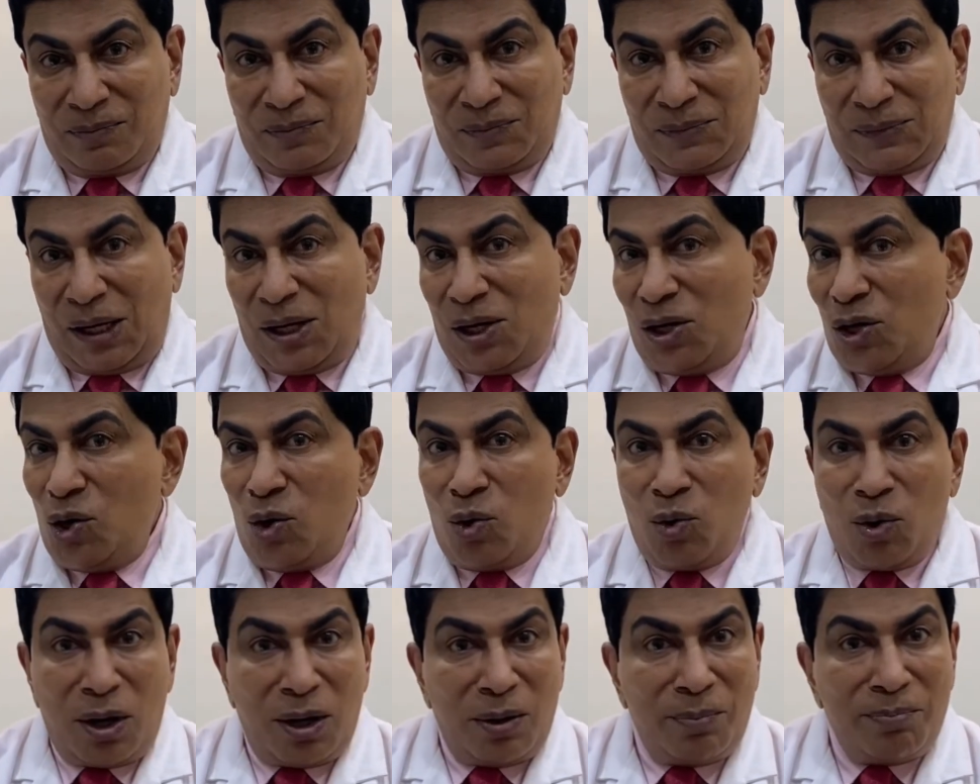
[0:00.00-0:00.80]
And you
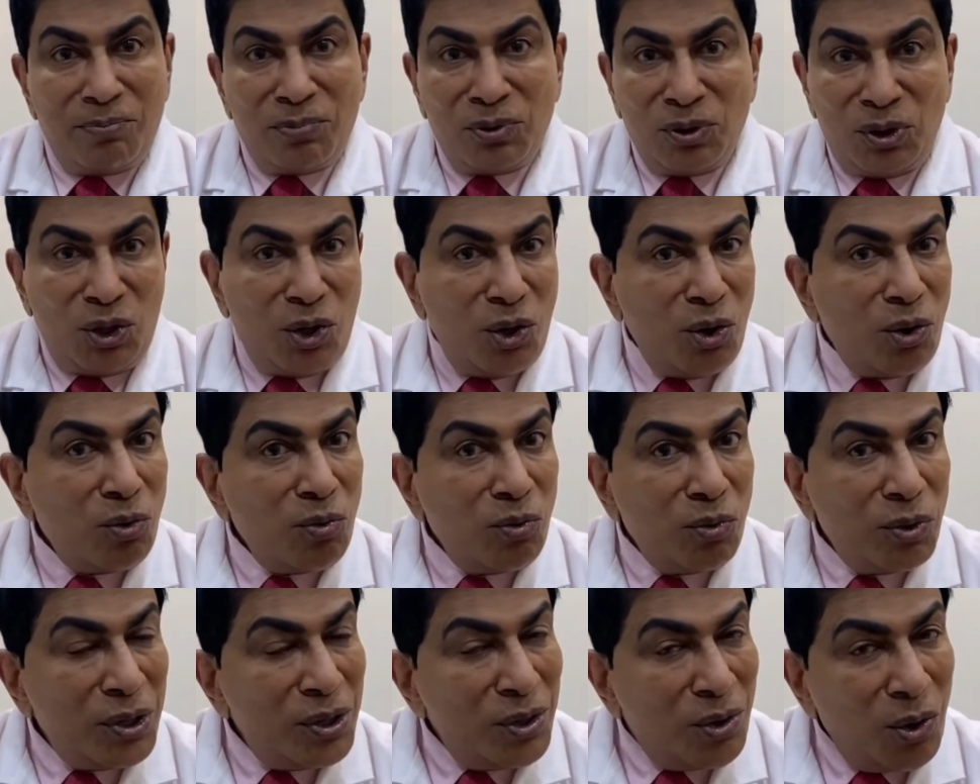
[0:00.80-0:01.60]
don't
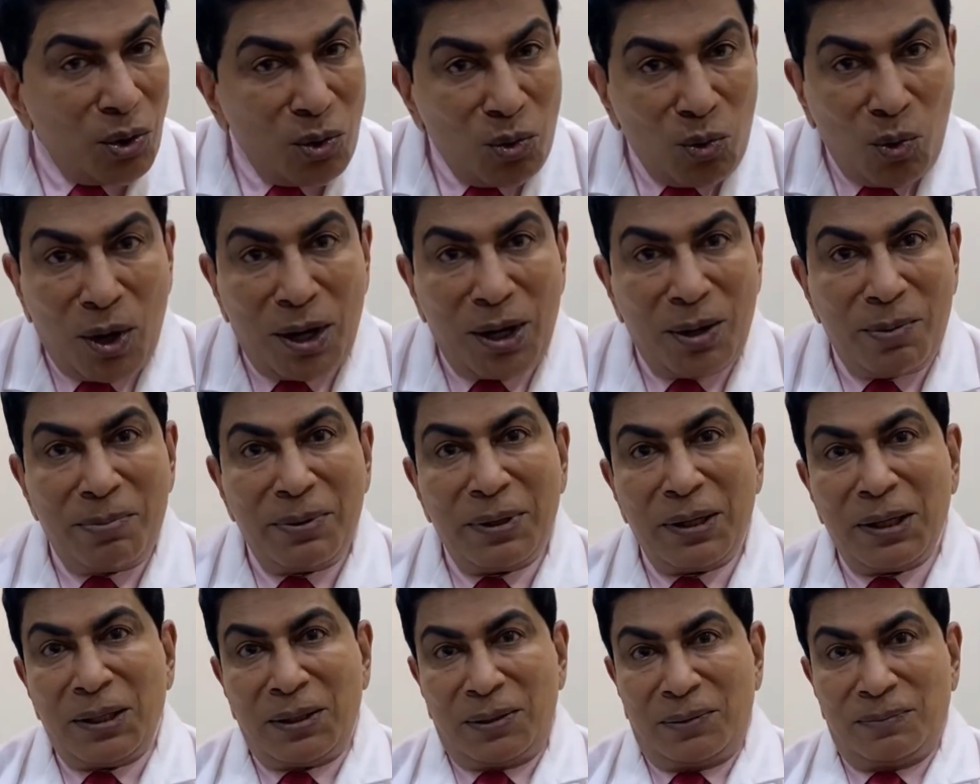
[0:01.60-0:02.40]
want to
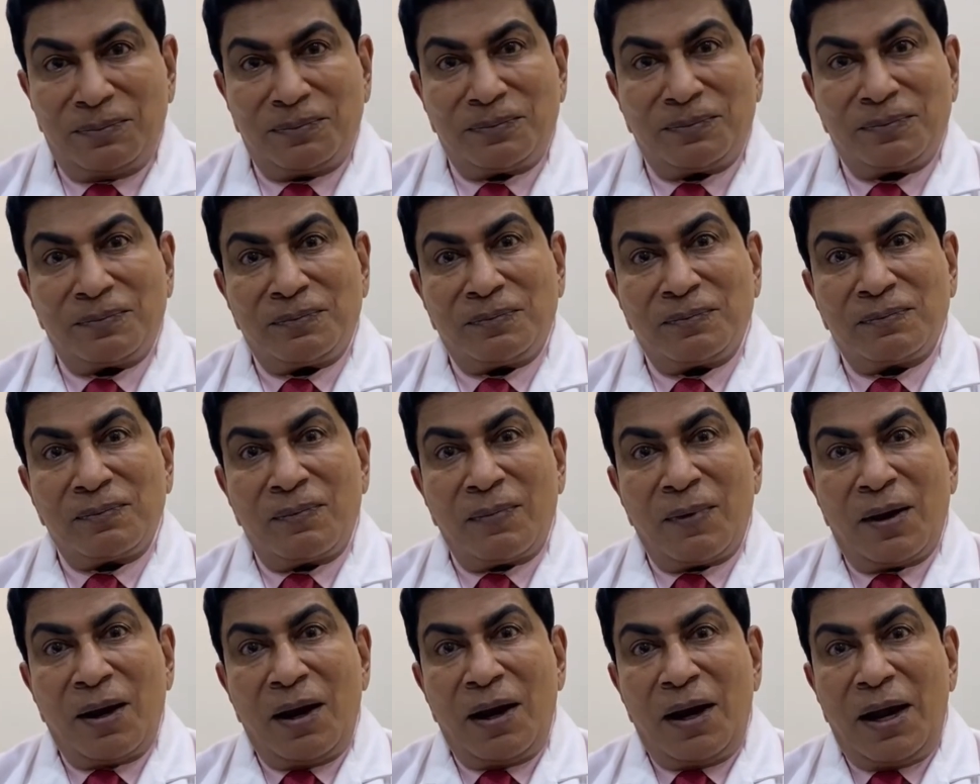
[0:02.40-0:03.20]
burn,
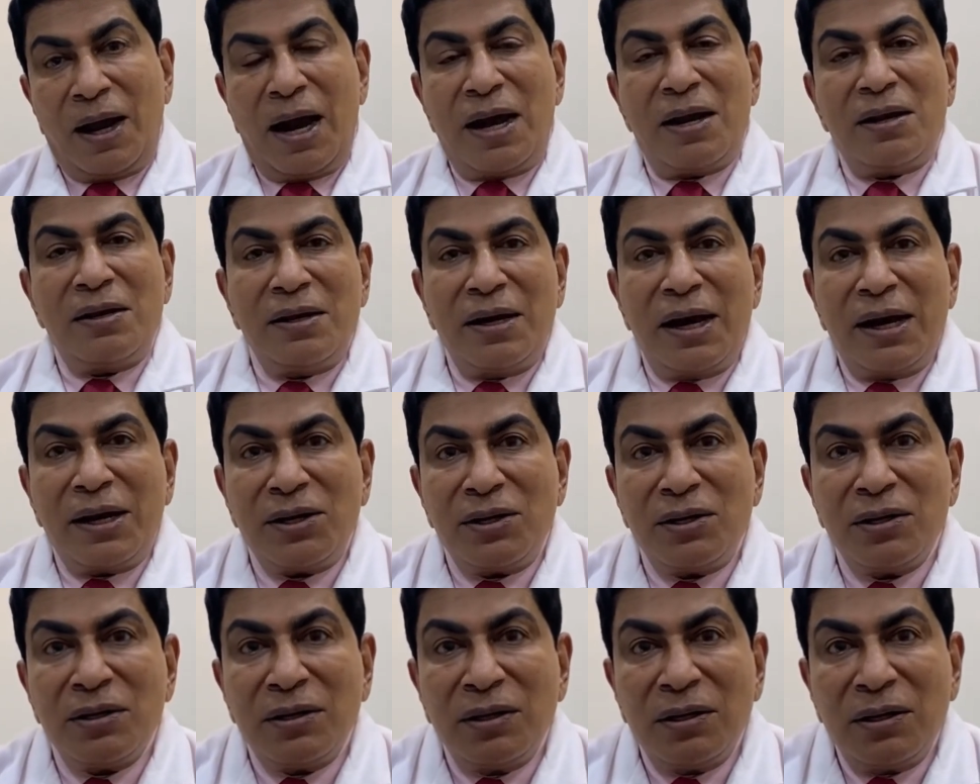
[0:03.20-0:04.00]
and
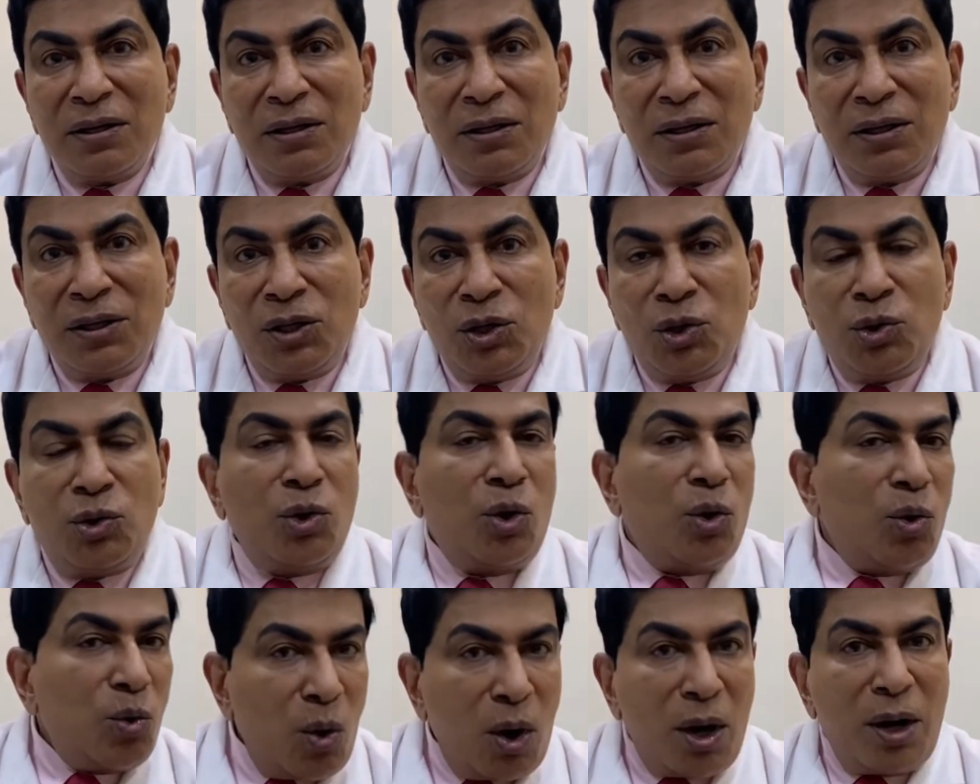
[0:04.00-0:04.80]
yet you
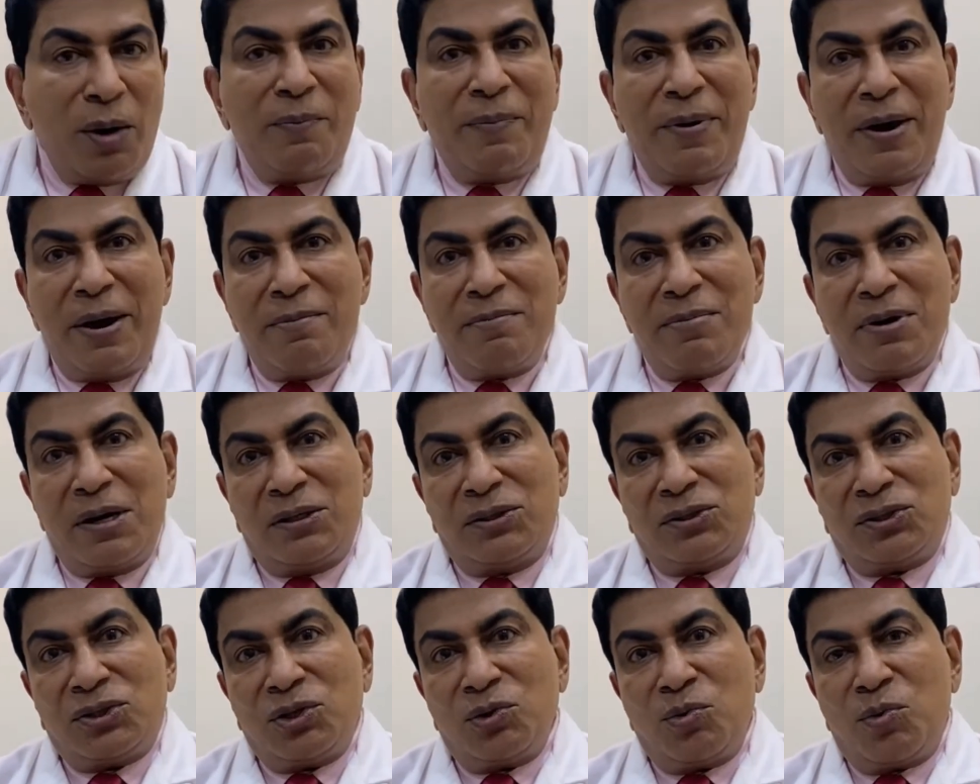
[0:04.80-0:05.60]
don't want to pay
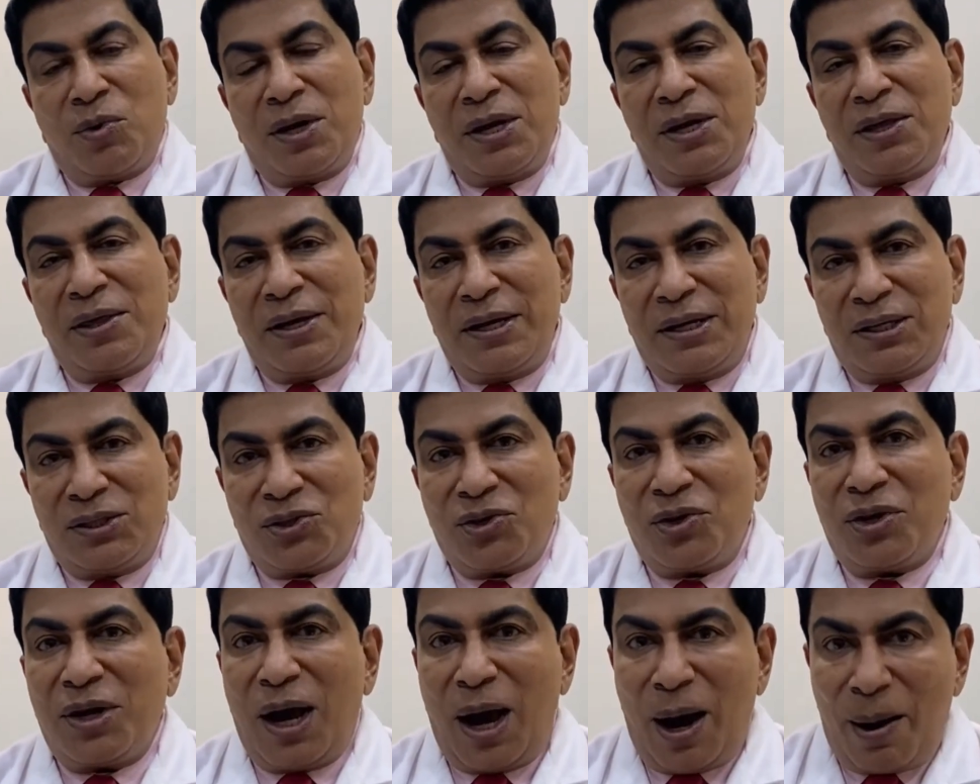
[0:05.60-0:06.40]
much. So what do you think is
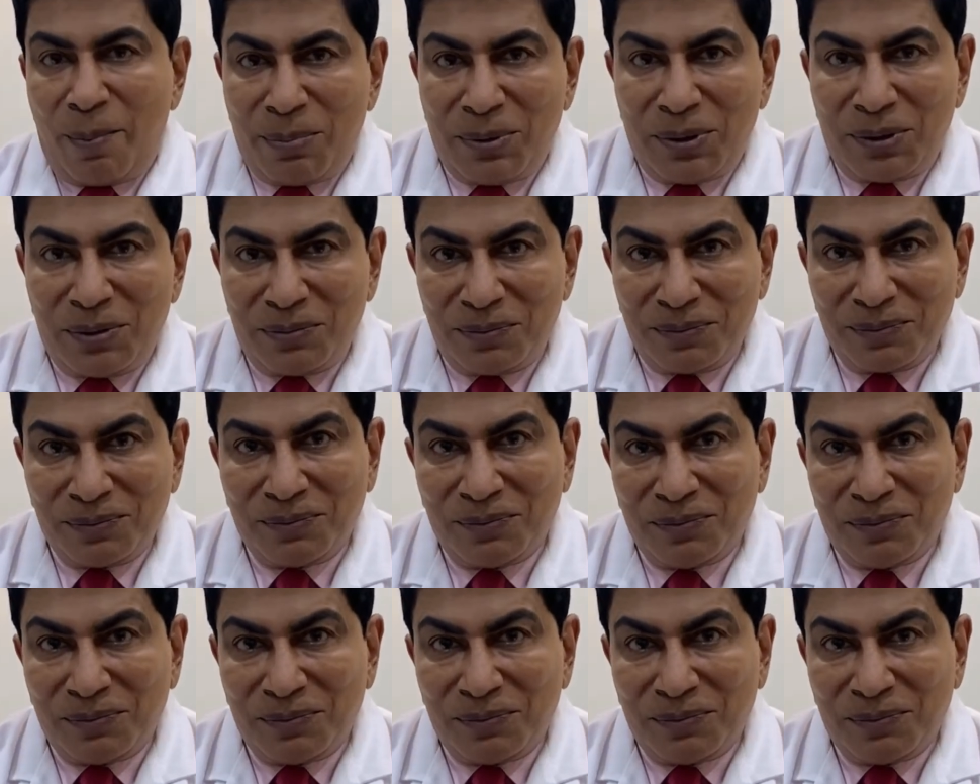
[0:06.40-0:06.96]
going to happen?